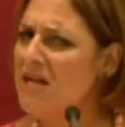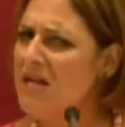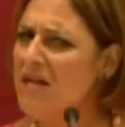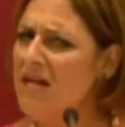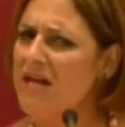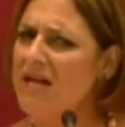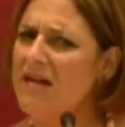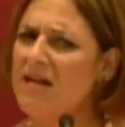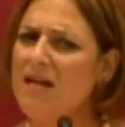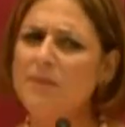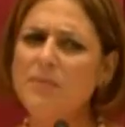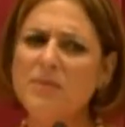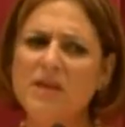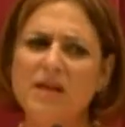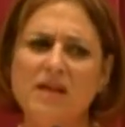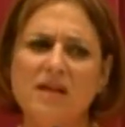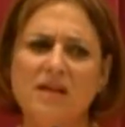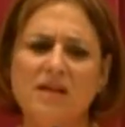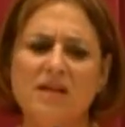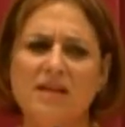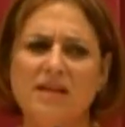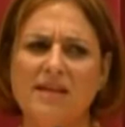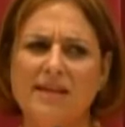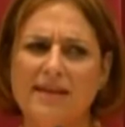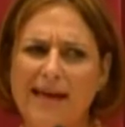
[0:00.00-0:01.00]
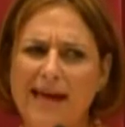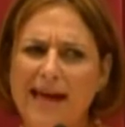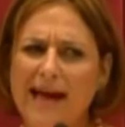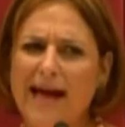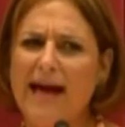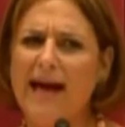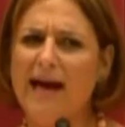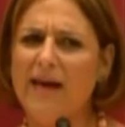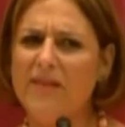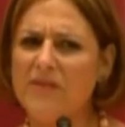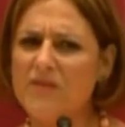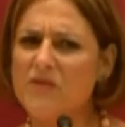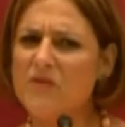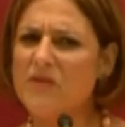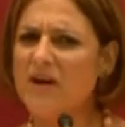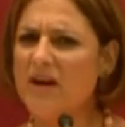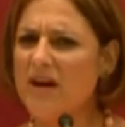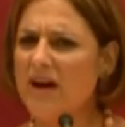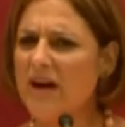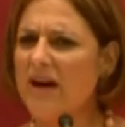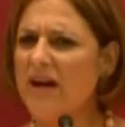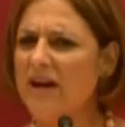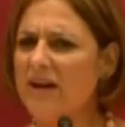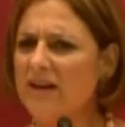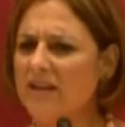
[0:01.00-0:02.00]
And I'm like, yeah, they're
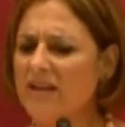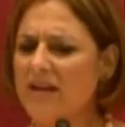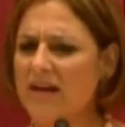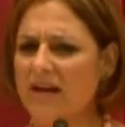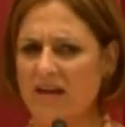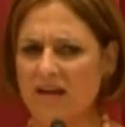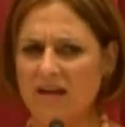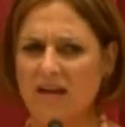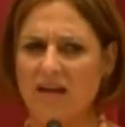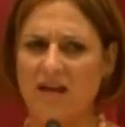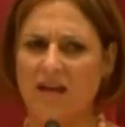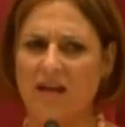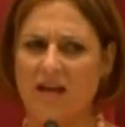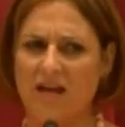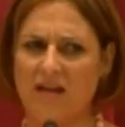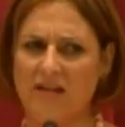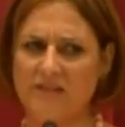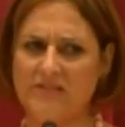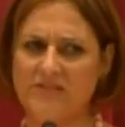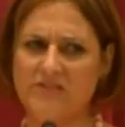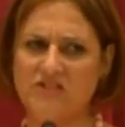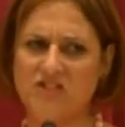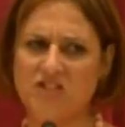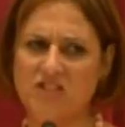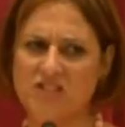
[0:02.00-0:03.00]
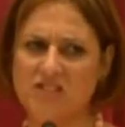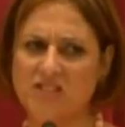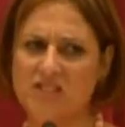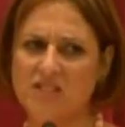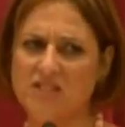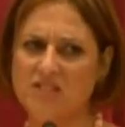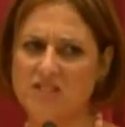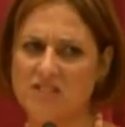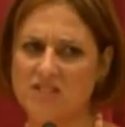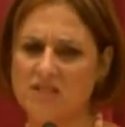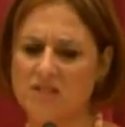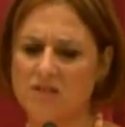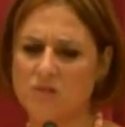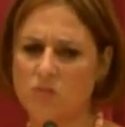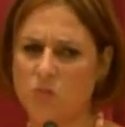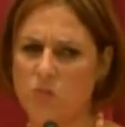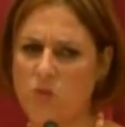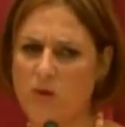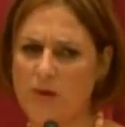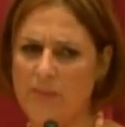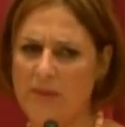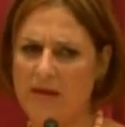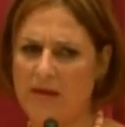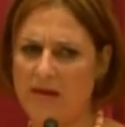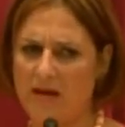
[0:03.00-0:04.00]
not. Like, it's just us
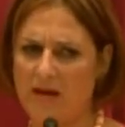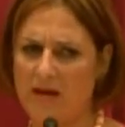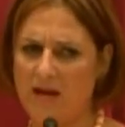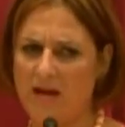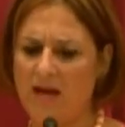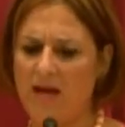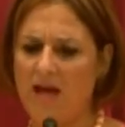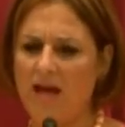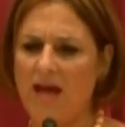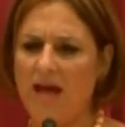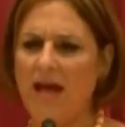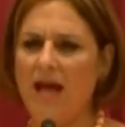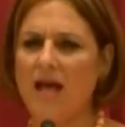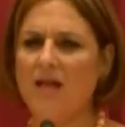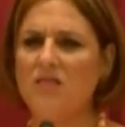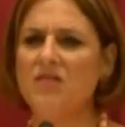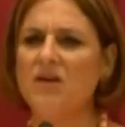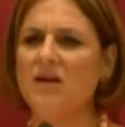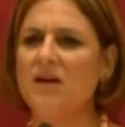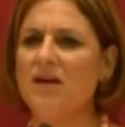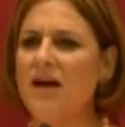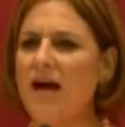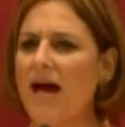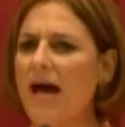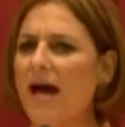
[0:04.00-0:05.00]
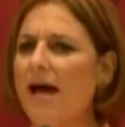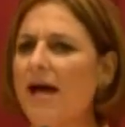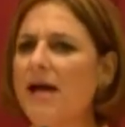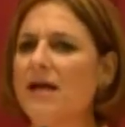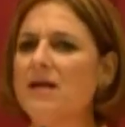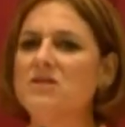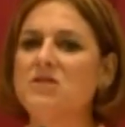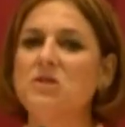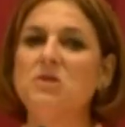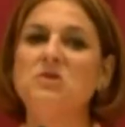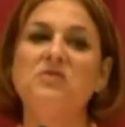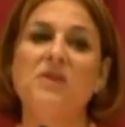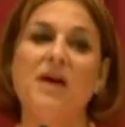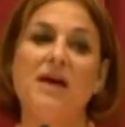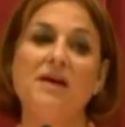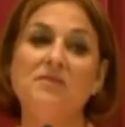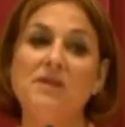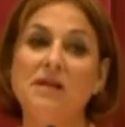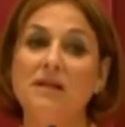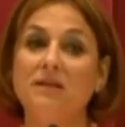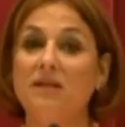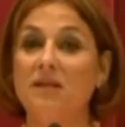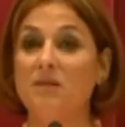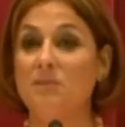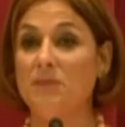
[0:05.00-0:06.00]
women. And the guys who've
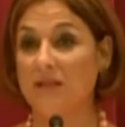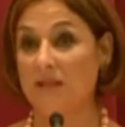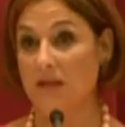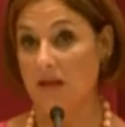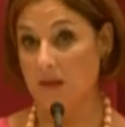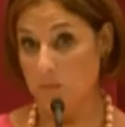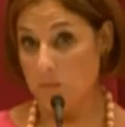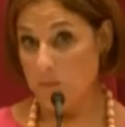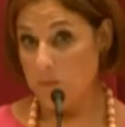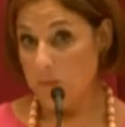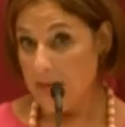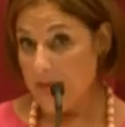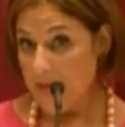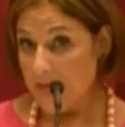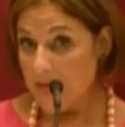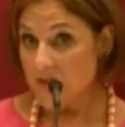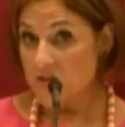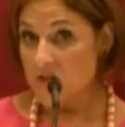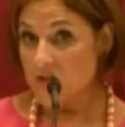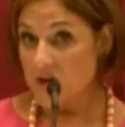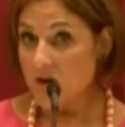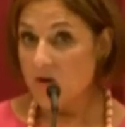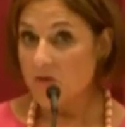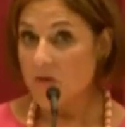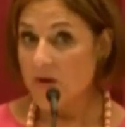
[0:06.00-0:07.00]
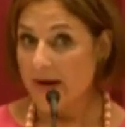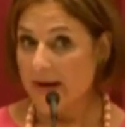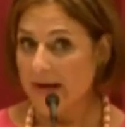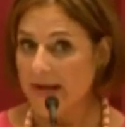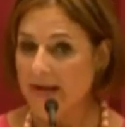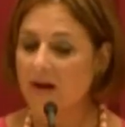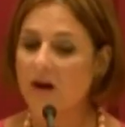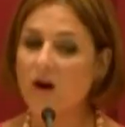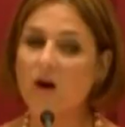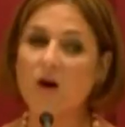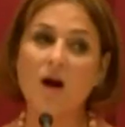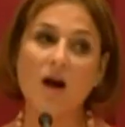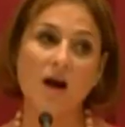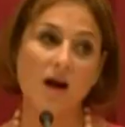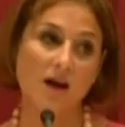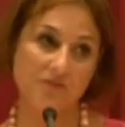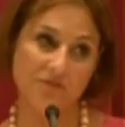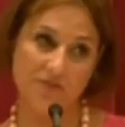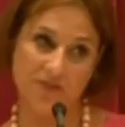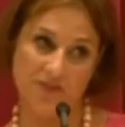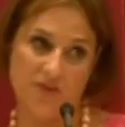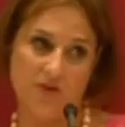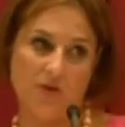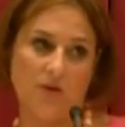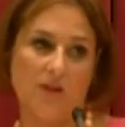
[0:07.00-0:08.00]
evidently been like picked already are off
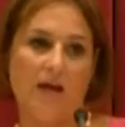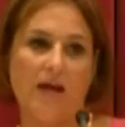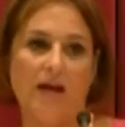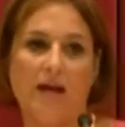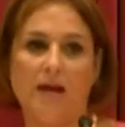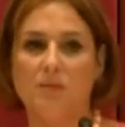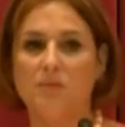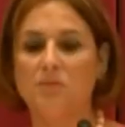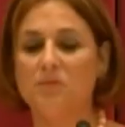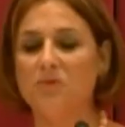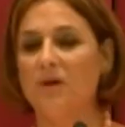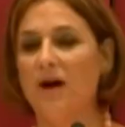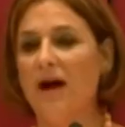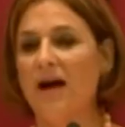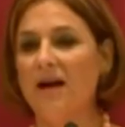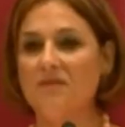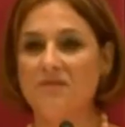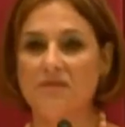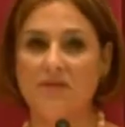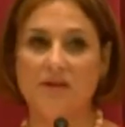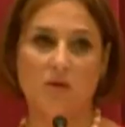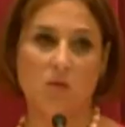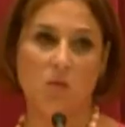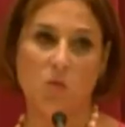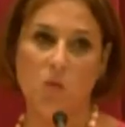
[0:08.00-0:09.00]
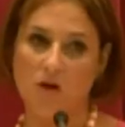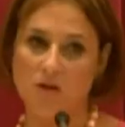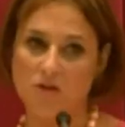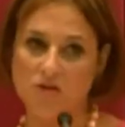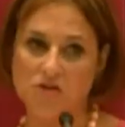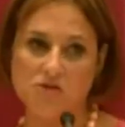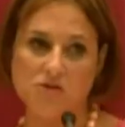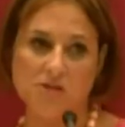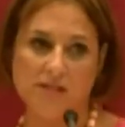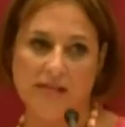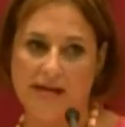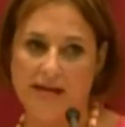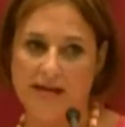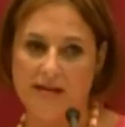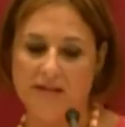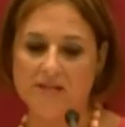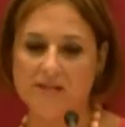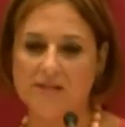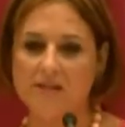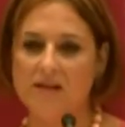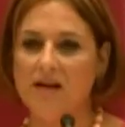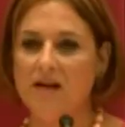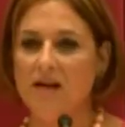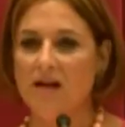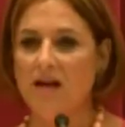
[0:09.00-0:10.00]
in their like private
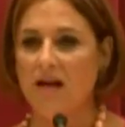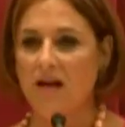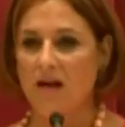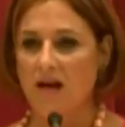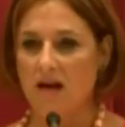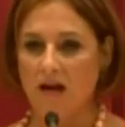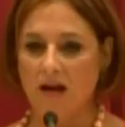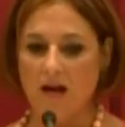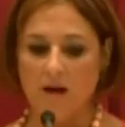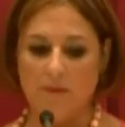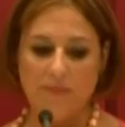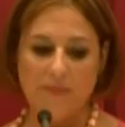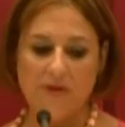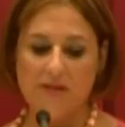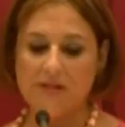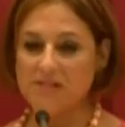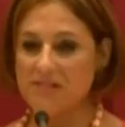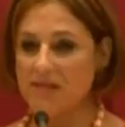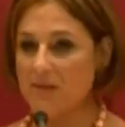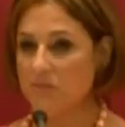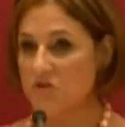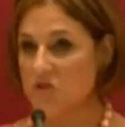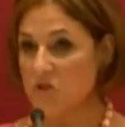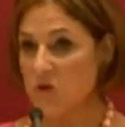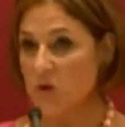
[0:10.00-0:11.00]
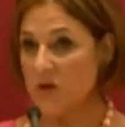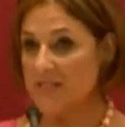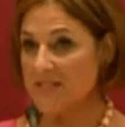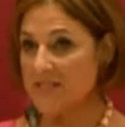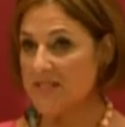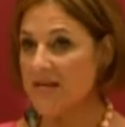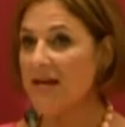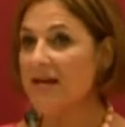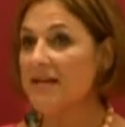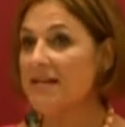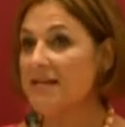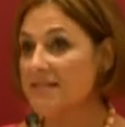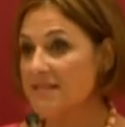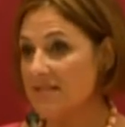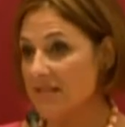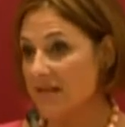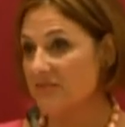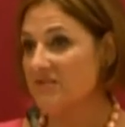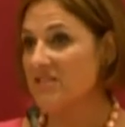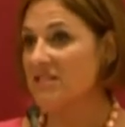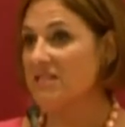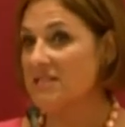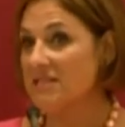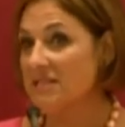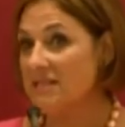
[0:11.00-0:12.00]
wonderland, um, except Choice Cut has
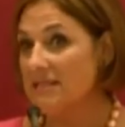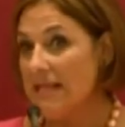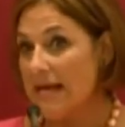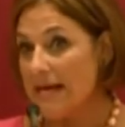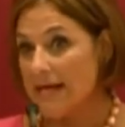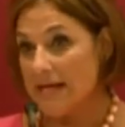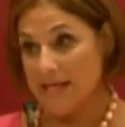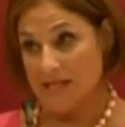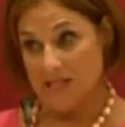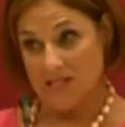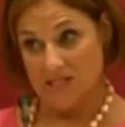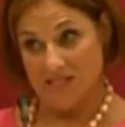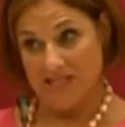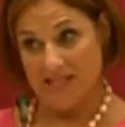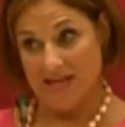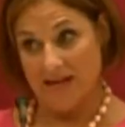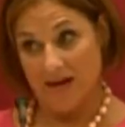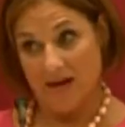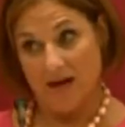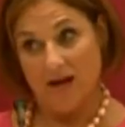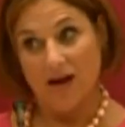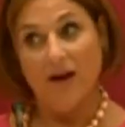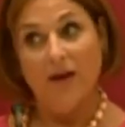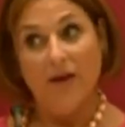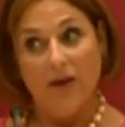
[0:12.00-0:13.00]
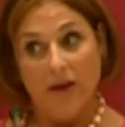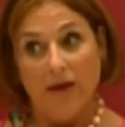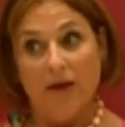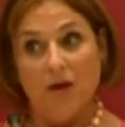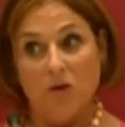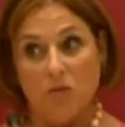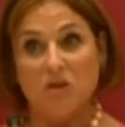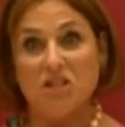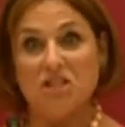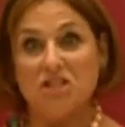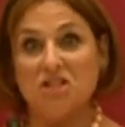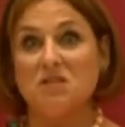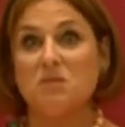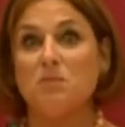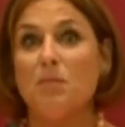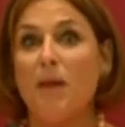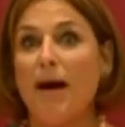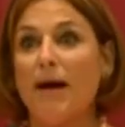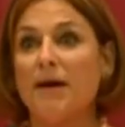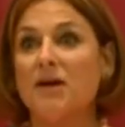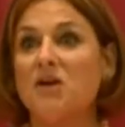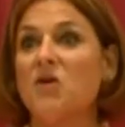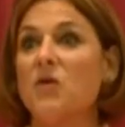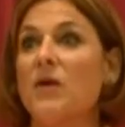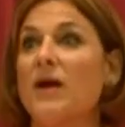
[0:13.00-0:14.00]
left his luggage there, which is
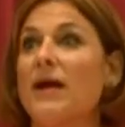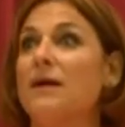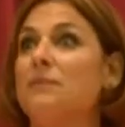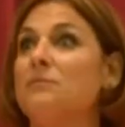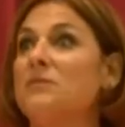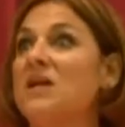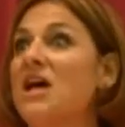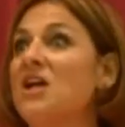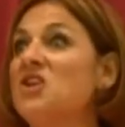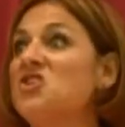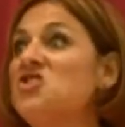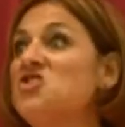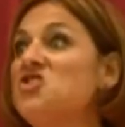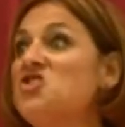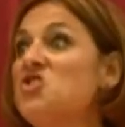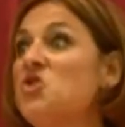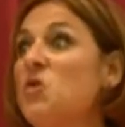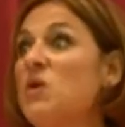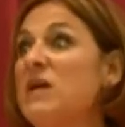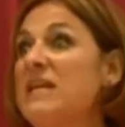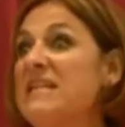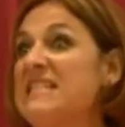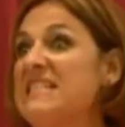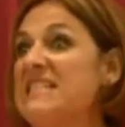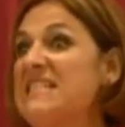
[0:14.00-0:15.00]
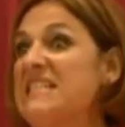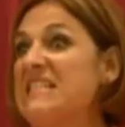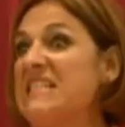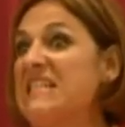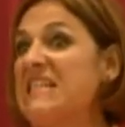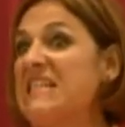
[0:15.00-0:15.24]
monogrammed Choice.